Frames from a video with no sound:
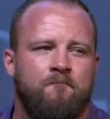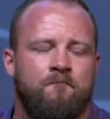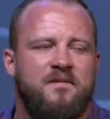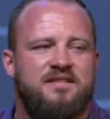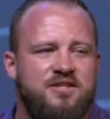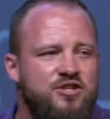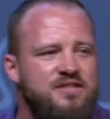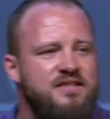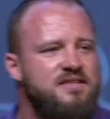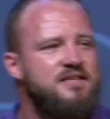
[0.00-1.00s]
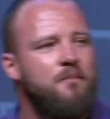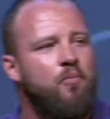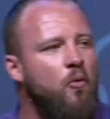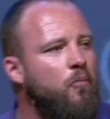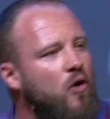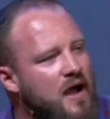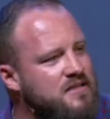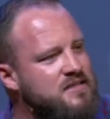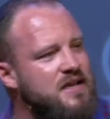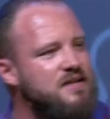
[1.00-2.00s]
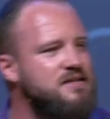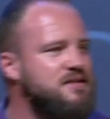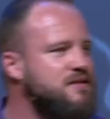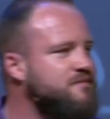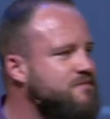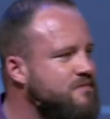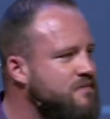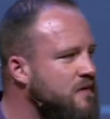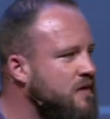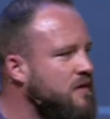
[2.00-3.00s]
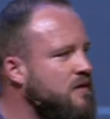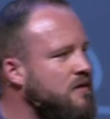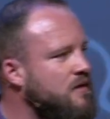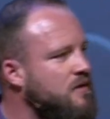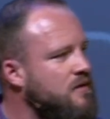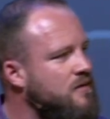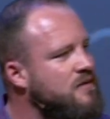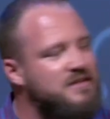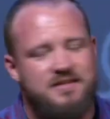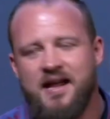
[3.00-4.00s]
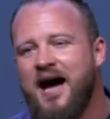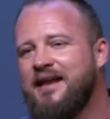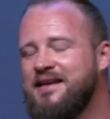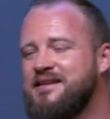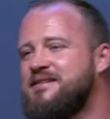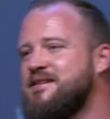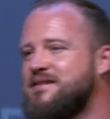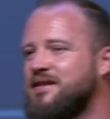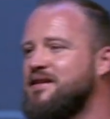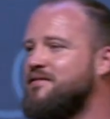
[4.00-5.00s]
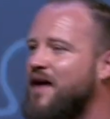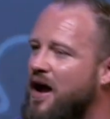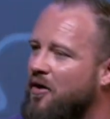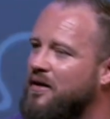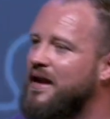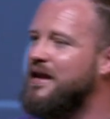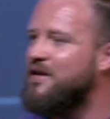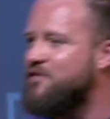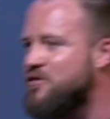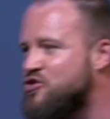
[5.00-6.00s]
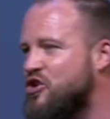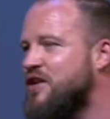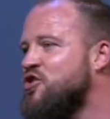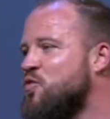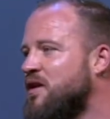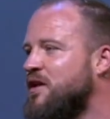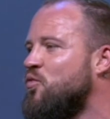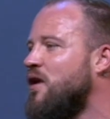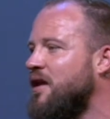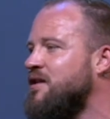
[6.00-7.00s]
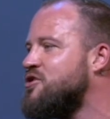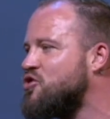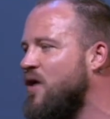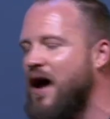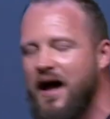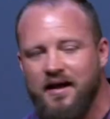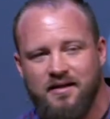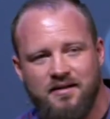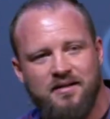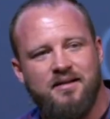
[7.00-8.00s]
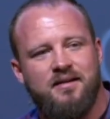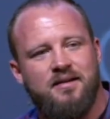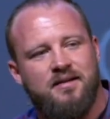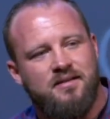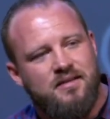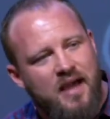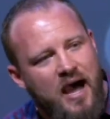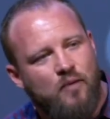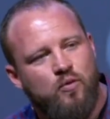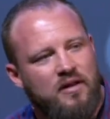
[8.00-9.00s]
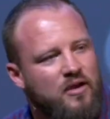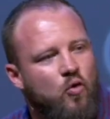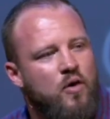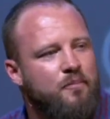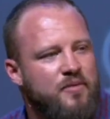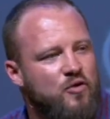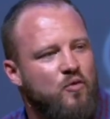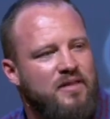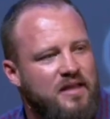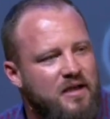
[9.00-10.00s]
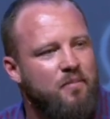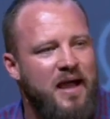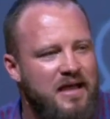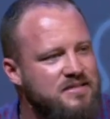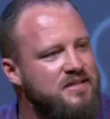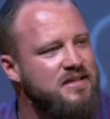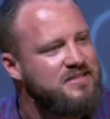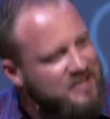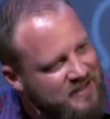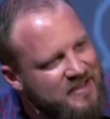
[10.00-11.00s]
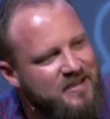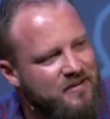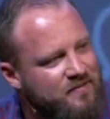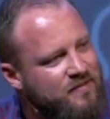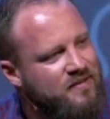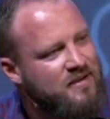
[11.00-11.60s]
This is just a simple process that's not easy to live out. And if you're genuinely willing to try, God will equip you with the capacity to live,